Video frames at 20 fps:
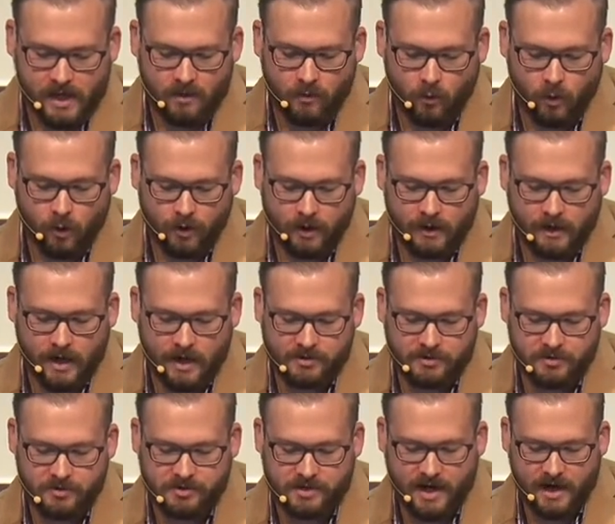Working out
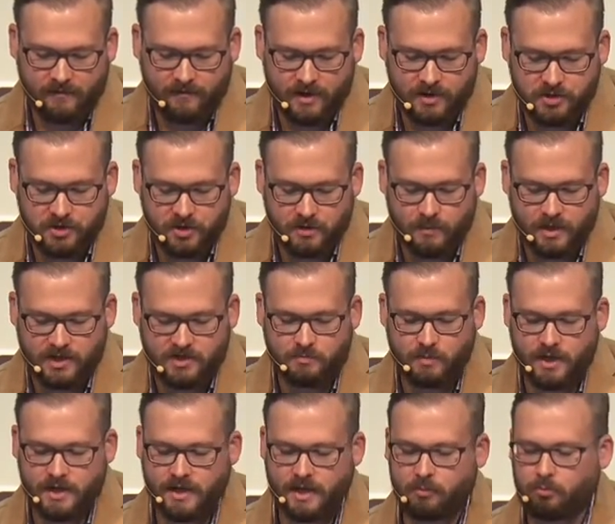your salvation means
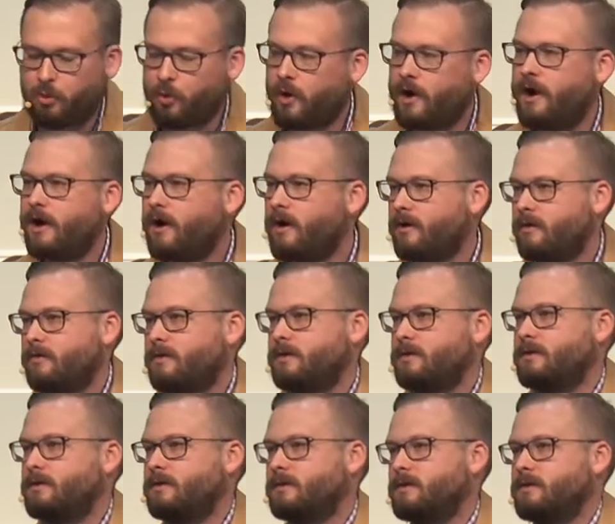being in prayer.
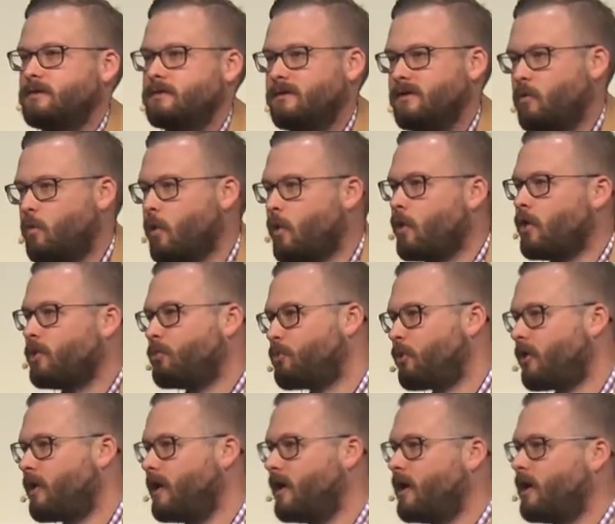The word and
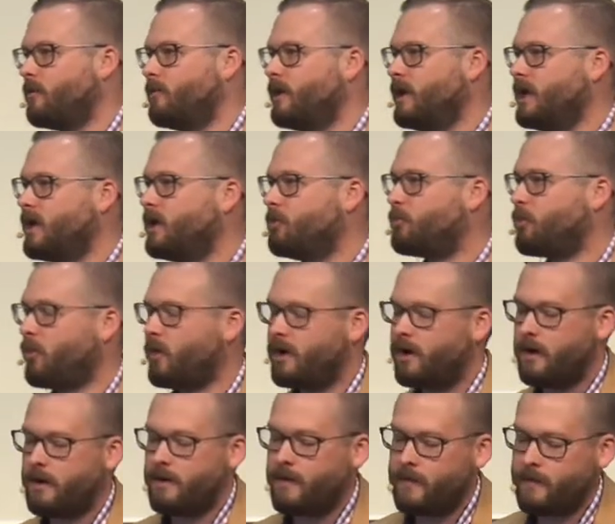prayer, being in
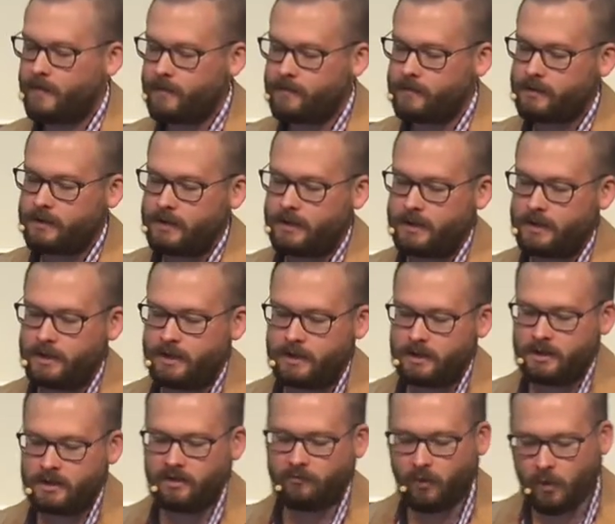prayer.
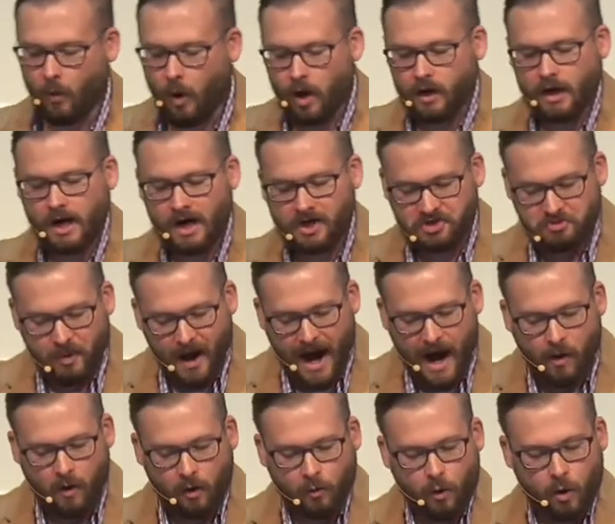If we want God's
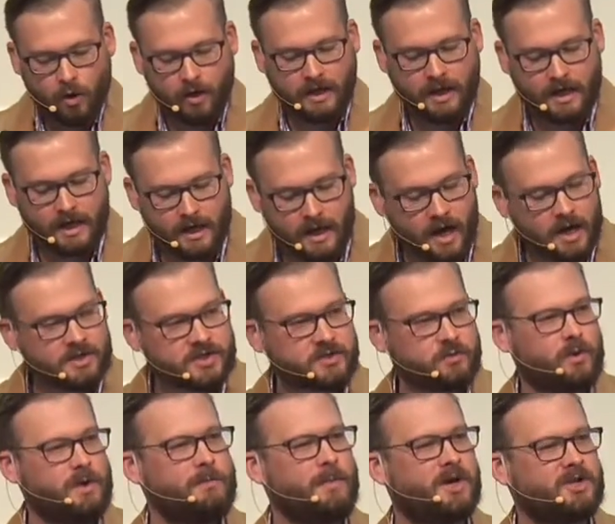power working in us,
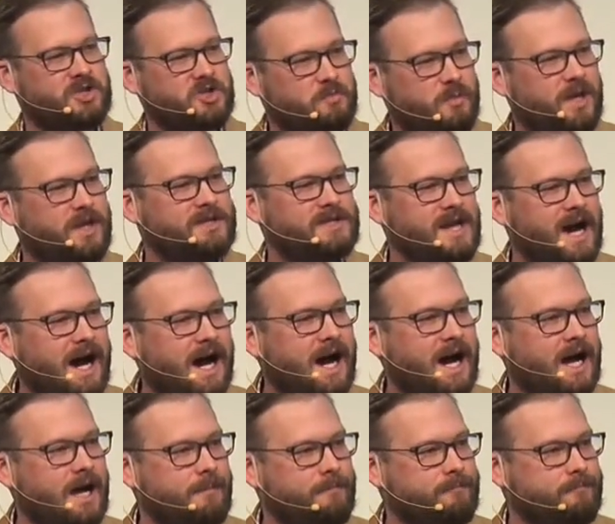we must spend
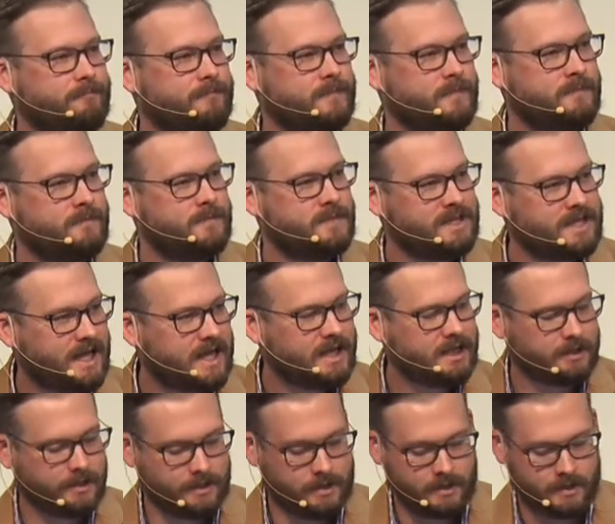time
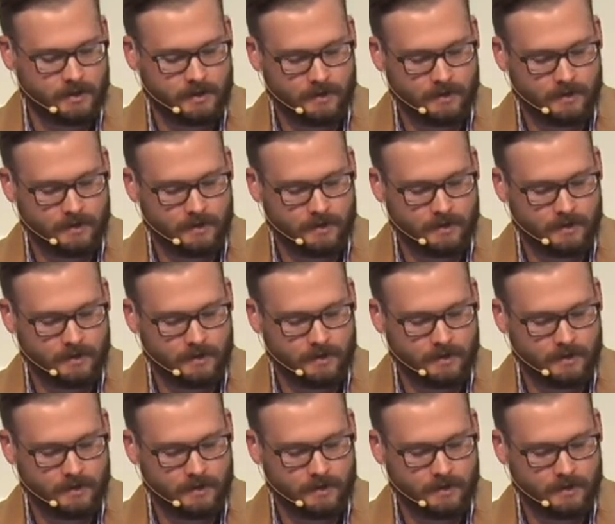daily